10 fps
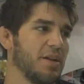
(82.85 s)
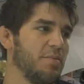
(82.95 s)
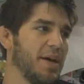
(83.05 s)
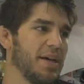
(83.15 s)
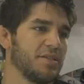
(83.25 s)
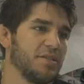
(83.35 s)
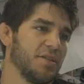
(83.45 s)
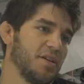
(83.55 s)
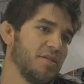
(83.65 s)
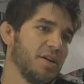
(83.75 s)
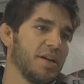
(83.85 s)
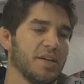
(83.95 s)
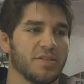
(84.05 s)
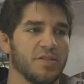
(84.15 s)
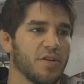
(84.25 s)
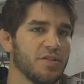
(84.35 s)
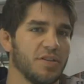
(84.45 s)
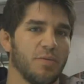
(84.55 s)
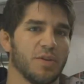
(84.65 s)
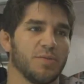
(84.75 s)
by the past. Against
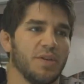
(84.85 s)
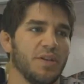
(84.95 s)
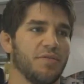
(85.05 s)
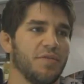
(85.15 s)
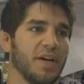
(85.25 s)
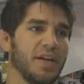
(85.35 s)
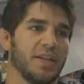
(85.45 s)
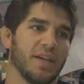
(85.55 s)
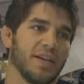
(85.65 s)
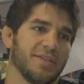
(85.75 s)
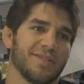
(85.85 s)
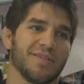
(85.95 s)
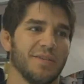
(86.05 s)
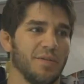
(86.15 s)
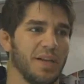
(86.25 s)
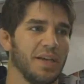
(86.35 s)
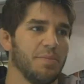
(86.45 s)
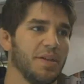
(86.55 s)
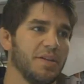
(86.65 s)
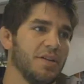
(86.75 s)
Dorkson, I was winning the fight. Against
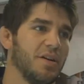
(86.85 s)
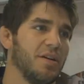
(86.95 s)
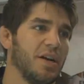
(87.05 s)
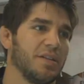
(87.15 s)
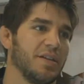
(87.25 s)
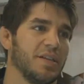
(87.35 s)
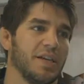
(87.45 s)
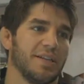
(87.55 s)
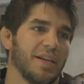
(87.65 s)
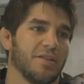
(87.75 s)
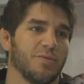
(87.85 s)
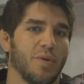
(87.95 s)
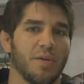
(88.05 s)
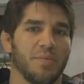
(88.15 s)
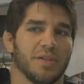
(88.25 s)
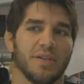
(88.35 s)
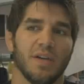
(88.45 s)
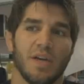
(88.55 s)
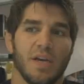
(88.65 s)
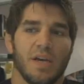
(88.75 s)
Laban, I think then I got robbed. But
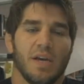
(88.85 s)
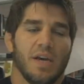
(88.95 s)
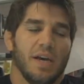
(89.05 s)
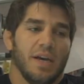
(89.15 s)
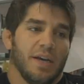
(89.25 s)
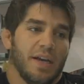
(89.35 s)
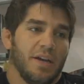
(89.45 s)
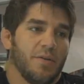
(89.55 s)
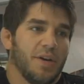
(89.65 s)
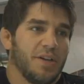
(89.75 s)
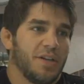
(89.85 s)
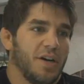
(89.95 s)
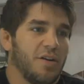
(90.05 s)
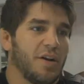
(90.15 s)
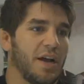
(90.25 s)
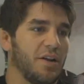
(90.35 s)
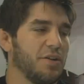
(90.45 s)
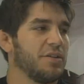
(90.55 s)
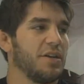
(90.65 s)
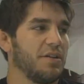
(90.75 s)
anyway, I
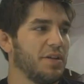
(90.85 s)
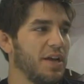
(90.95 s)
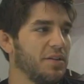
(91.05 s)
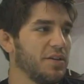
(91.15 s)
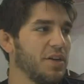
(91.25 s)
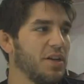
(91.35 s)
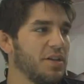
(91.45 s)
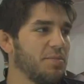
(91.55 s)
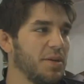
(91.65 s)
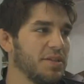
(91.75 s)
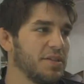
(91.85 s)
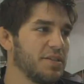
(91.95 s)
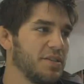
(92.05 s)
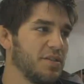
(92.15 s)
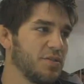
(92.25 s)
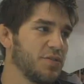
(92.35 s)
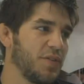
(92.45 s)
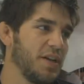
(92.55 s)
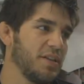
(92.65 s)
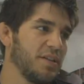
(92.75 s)
learned a lot about those
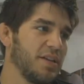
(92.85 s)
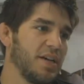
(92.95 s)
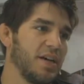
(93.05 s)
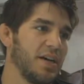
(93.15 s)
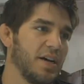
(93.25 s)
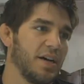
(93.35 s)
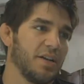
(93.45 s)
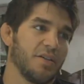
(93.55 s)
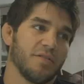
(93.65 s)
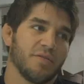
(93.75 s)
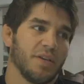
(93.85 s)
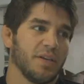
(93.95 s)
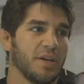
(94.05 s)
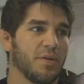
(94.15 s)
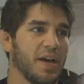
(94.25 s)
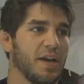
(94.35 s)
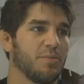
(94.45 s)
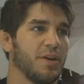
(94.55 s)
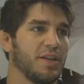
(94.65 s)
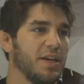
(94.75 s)
fights, and here I
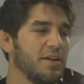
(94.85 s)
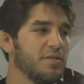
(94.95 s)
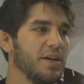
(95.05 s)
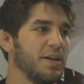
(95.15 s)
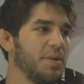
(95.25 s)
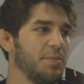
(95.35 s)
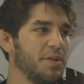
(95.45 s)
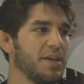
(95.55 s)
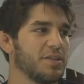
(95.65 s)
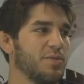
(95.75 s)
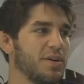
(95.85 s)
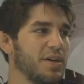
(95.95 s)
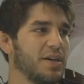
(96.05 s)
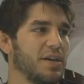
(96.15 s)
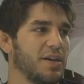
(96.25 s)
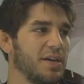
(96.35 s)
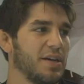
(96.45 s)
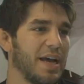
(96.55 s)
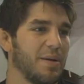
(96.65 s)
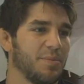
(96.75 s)
am right now. Maybe that's why
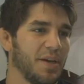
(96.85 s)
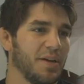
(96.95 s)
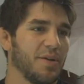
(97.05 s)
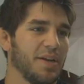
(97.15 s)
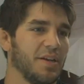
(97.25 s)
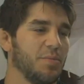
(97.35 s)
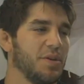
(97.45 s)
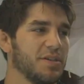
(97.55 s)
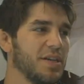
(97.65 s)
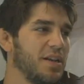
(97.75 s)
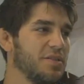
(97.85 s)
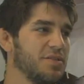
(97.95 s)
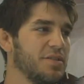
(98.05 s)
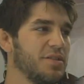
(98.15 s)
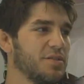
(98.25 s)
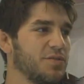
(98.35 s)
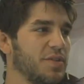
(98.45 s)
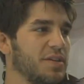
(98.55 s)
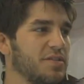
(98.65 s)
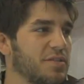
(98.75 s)
I'm here right now, because I lost those
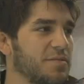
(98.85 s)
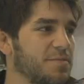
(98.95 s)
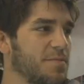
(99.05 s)
fights.